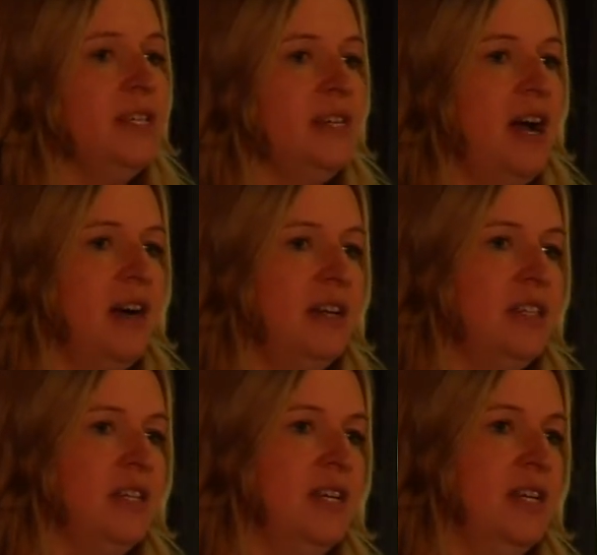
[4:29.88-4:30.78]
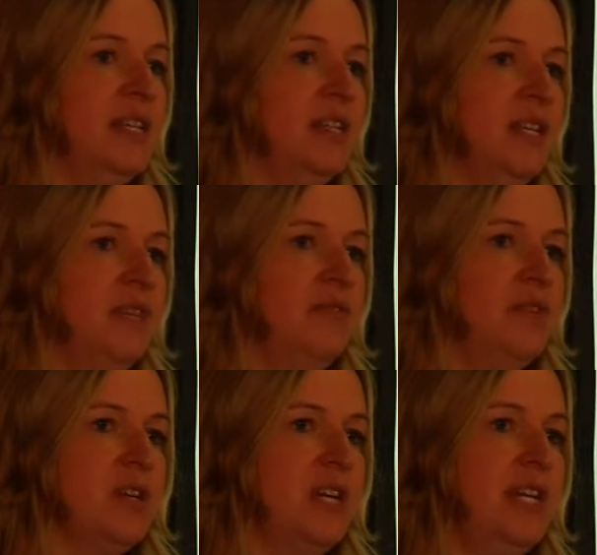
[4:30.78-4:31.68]
stars in Italy
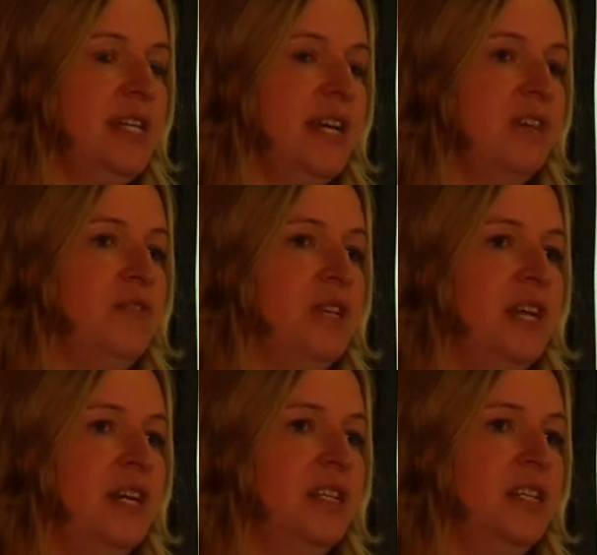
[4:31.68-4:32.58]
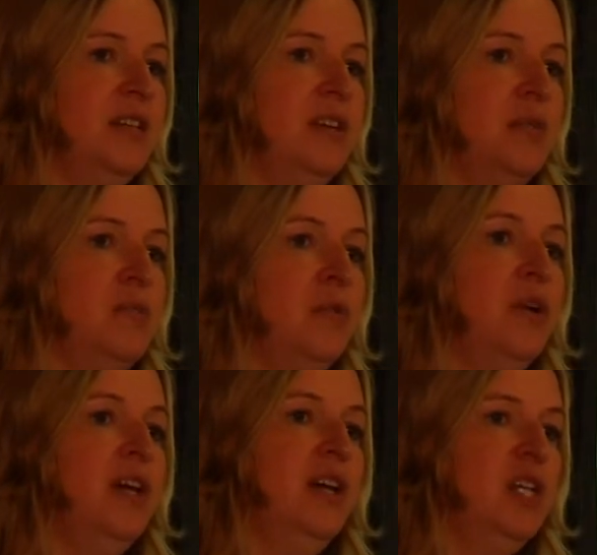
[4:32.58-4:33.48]
for grading for an agri-turismo,
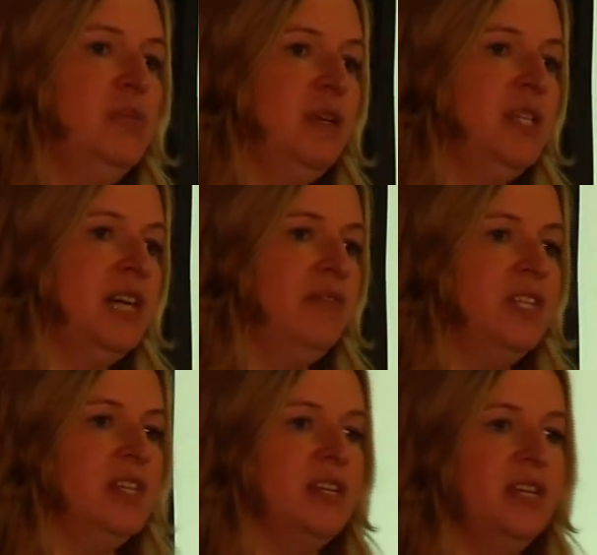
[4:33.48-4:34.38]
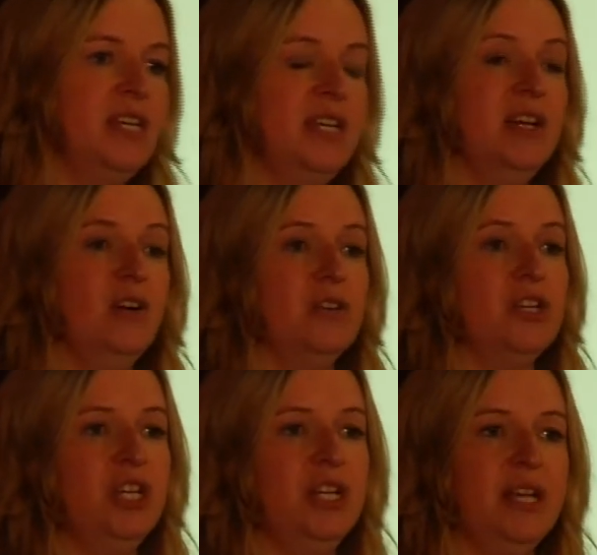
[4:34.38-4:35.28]
you must have a degree or
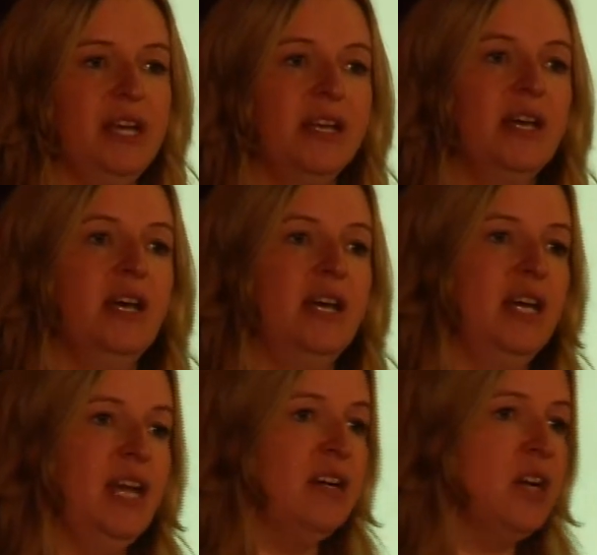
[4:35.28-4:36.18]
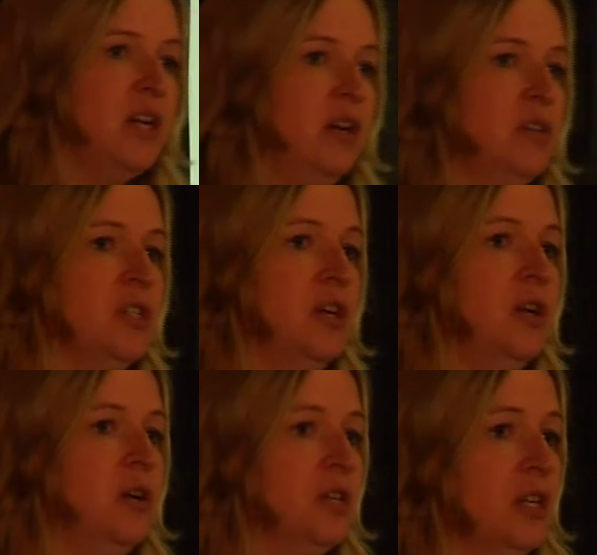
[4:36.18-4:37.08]
training in agriculture,
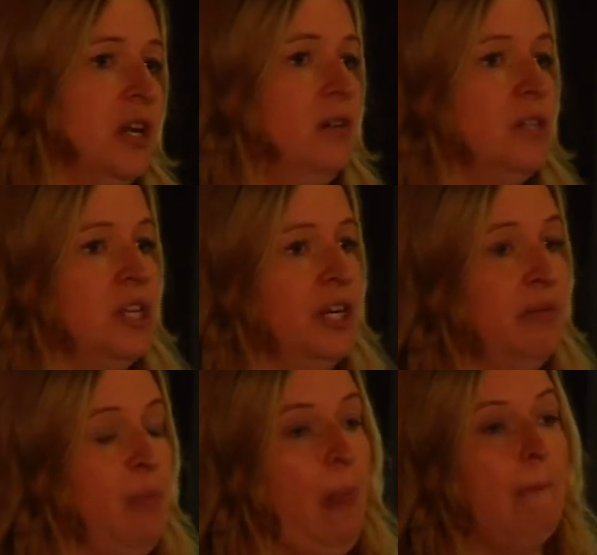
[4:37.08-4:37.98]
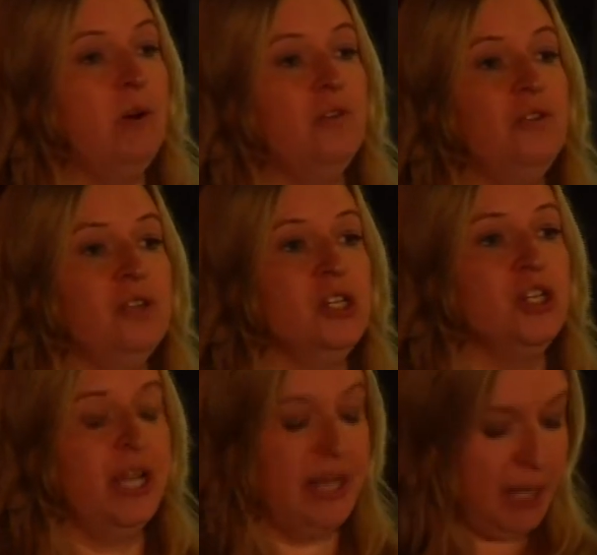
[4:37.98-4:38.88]
horticulture or food and
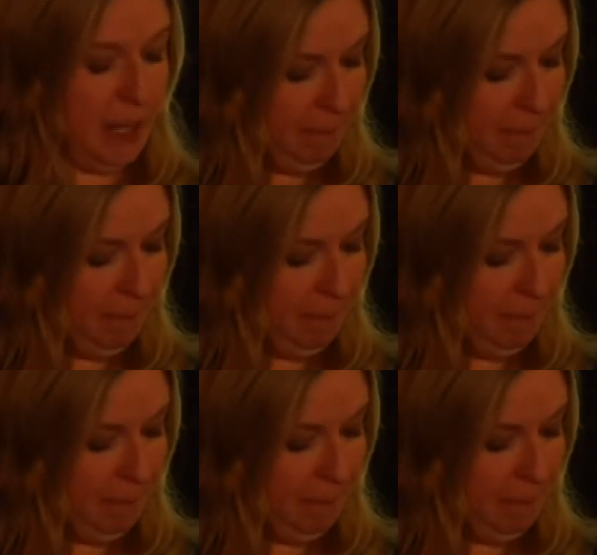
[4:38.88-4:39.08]
drink.